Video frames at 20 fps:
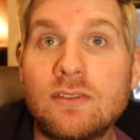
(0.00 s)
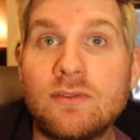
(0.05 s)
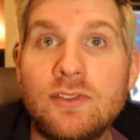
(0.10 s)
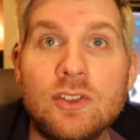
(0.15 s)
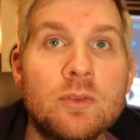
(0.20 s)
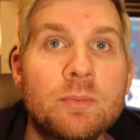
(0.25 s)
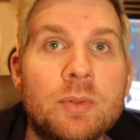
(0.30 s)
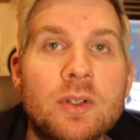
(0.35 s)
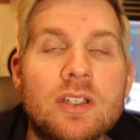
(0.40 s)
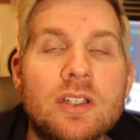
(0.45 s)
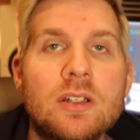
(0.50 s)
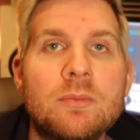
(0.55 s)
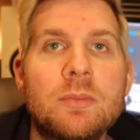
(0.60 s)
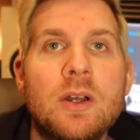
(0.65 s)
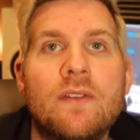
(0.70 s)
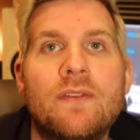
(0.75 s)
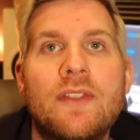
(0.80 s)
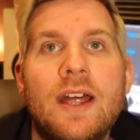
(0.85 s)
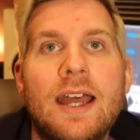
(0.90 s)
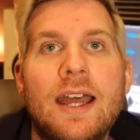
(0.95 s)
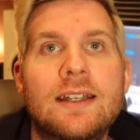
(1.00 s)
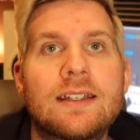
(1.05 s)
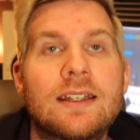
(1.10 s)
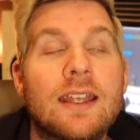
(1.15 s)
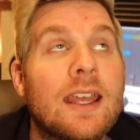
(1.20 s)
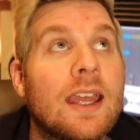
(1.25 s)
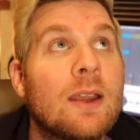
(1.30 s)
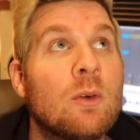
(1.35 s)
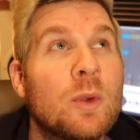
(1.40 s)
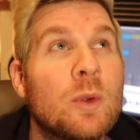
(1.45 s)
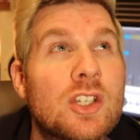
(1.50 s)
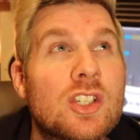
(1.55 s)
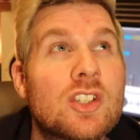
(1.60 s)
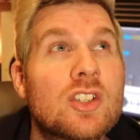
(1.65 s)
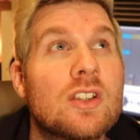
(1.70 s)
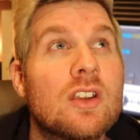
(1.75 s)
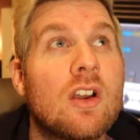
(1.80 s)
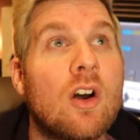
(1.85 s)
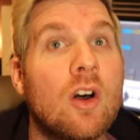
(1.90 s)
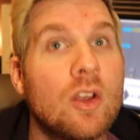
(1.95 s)
Feeling pretty good about that,
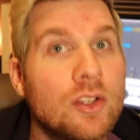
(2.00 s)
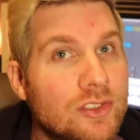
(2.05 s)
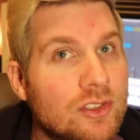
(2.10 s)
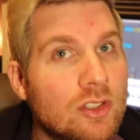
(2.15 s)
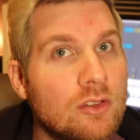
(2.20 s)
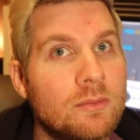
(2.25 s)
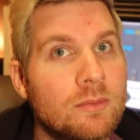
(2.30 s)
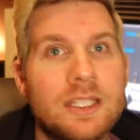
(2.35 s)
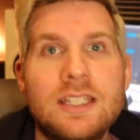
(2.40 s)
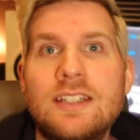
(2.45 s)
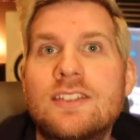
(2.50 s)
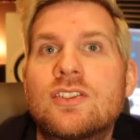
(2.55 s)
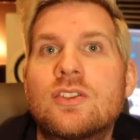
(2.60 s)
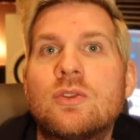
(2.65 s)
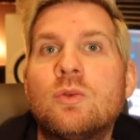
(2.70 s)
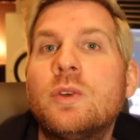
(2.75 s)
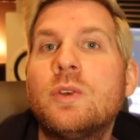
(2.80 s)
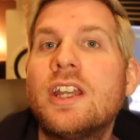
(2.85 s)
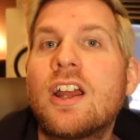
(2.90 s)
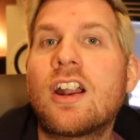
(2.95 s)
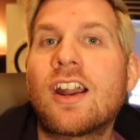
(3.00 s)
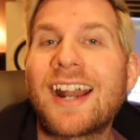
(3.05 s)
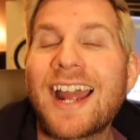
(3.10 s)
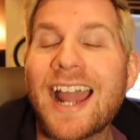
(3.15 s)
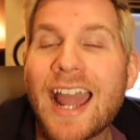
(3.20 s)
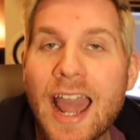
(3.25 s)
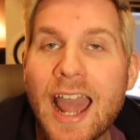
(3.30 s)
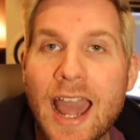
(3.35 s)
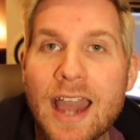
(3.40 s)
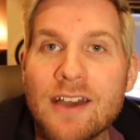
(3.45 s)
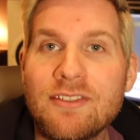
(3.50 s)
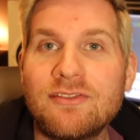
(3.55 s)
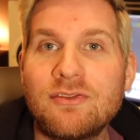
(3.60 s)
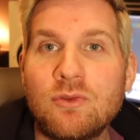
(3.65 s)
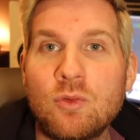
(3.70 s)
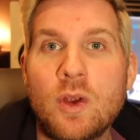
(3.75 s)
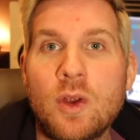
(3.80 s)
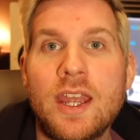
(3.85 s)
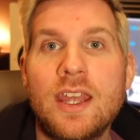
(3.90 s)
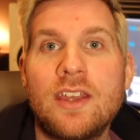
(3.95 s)
which also means we are
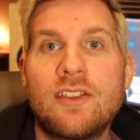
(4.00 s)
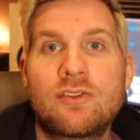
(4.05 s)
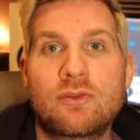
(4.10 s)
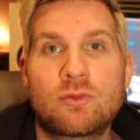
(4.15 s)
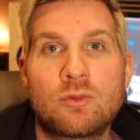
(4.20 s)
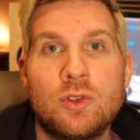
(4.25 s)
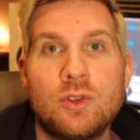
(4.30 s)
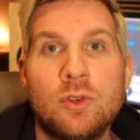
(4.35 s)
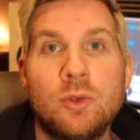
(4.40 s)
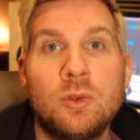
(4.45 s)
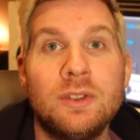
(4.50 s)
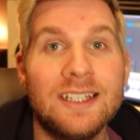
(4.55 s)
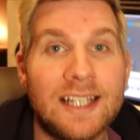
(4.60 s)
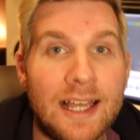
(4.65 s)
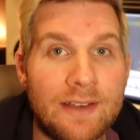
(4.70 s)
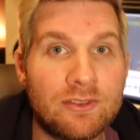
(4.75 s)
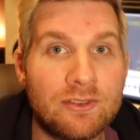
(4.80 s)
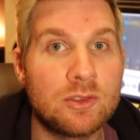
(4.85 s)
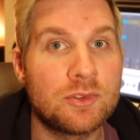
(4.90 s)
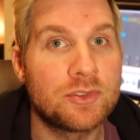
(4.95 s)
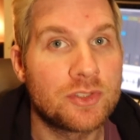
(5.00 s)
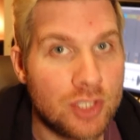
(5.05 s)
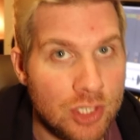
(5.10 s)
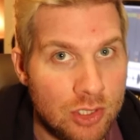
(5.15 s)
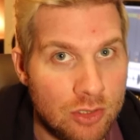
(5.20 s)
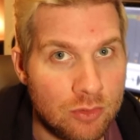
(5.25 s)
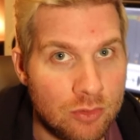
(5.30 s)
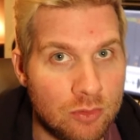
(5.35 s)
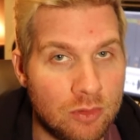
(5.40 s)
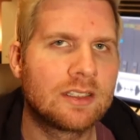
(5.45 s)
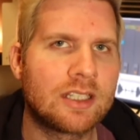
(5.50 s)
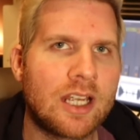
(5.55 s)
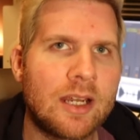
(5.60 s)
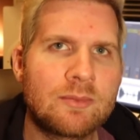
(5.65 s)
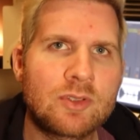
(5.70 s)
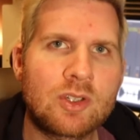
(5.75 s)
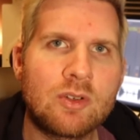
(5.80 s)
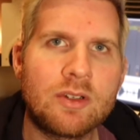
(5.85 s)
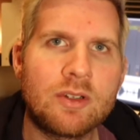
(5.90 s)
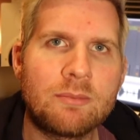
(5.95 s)
halfway through level two.
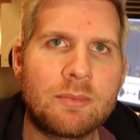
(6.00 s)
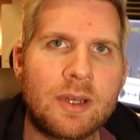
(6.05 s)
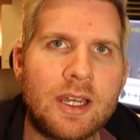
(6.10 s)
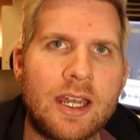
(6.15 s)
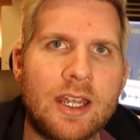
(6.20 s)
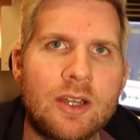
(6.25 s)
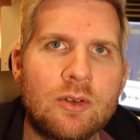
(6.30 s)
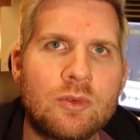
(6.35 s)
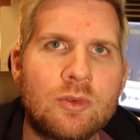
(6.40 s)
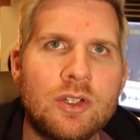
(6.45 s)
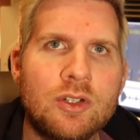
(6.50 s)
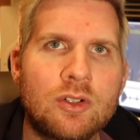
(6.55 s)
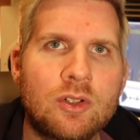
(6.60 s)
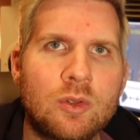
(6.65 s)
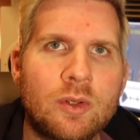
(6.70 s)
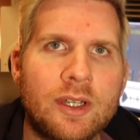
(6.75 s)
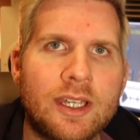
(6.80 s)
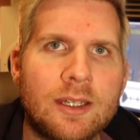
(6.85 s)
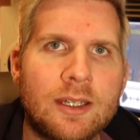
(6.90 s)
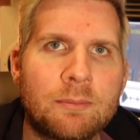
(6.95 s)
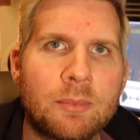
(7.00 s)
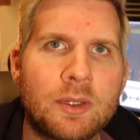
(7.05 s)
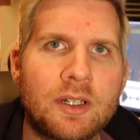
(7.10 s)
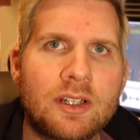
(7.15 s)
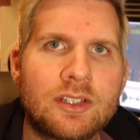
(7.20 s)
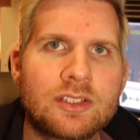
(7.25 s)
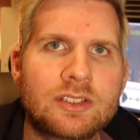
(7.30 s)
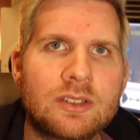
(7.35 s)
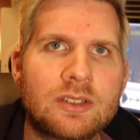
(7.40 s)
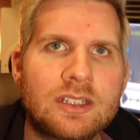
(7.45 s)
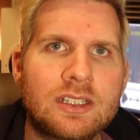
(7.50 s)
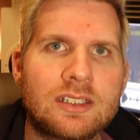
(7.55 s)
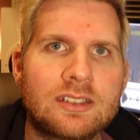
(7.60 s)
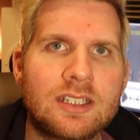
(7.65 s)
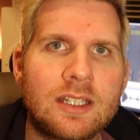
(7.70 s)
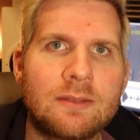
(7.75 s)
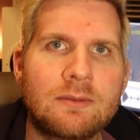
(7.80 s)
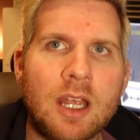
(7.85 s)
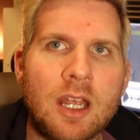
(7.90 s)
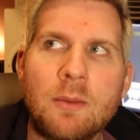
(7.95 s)
Time's going by real quick, but also at the
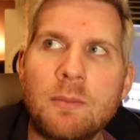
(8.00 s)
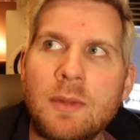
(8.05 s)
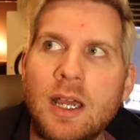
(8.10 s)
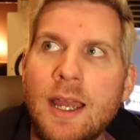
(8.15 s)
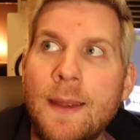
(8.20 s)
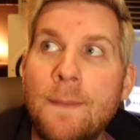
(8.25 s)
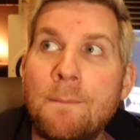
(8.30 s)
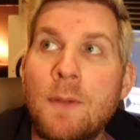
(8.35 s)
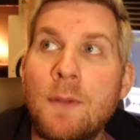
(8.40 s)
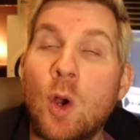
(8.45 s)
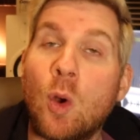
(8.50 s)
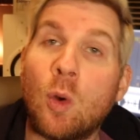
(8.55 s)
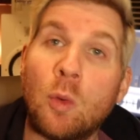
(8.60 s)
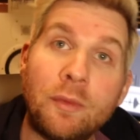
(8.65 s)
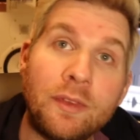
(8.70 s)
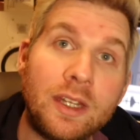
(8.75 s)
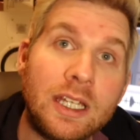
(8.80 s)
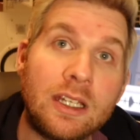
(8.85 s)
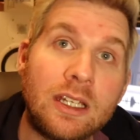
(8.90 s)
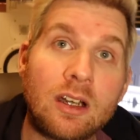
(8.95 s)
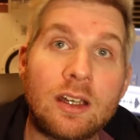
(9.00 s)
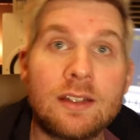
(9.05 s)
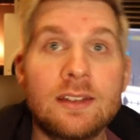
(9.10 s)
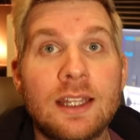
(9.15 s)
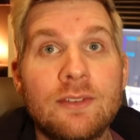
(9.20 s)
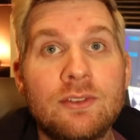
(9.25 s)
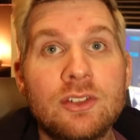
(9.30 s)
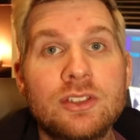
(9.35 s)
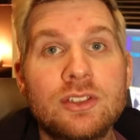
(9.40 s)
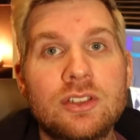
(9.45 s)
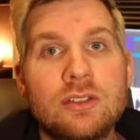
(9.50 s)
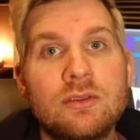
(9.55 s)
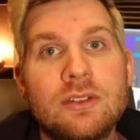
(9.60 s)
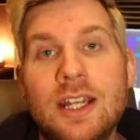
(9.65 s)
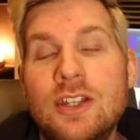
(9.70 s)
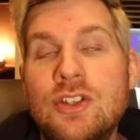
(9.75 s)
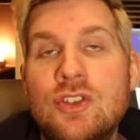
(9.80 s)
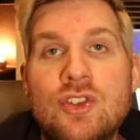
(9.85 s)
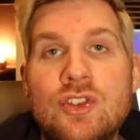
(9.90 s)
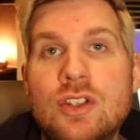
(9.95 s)
same time, I'm only on level two and
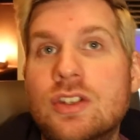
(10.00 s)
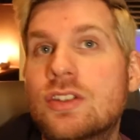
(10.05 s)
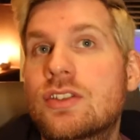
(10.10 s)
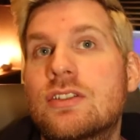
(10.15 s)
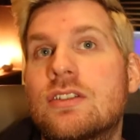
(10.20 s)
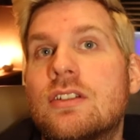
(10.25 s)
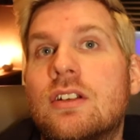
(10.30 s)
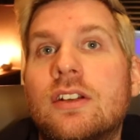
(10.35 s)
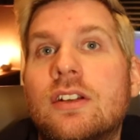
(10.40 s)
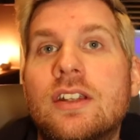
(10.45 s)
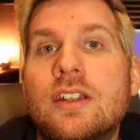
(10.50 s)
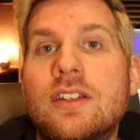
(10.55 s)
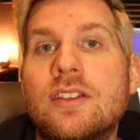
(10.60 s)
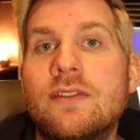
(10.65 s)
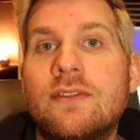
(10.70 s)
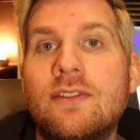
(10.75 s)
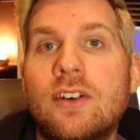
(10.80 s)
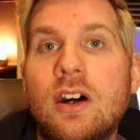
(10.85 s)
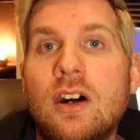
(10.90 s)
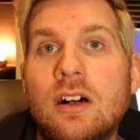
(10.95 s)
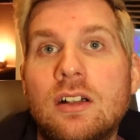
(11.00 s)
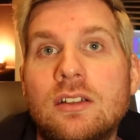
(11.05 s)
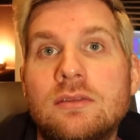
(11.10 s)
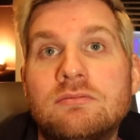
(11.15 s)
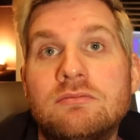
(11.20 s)
I just started in the fall.